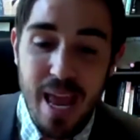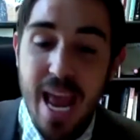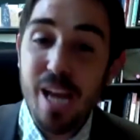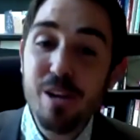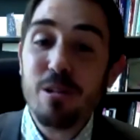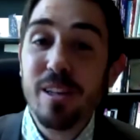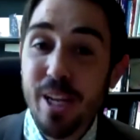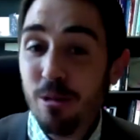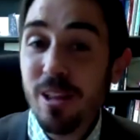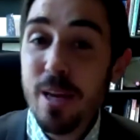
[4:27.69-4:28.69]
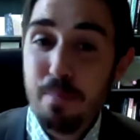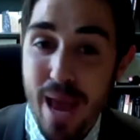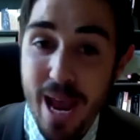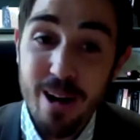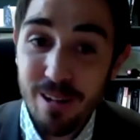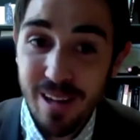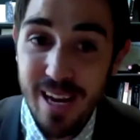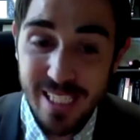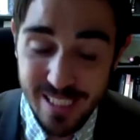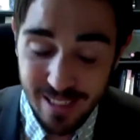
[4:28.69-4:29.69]
and you're literally
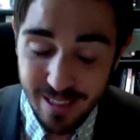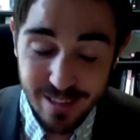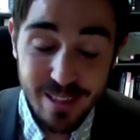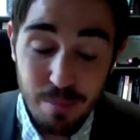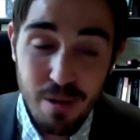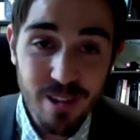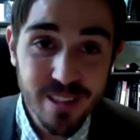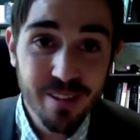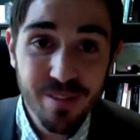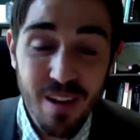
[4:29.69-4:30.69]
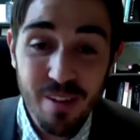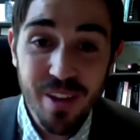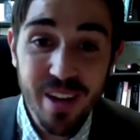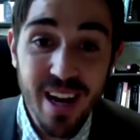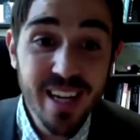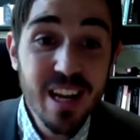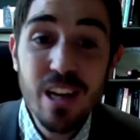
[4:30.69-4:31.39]
paralyzed at some parts of, of the night.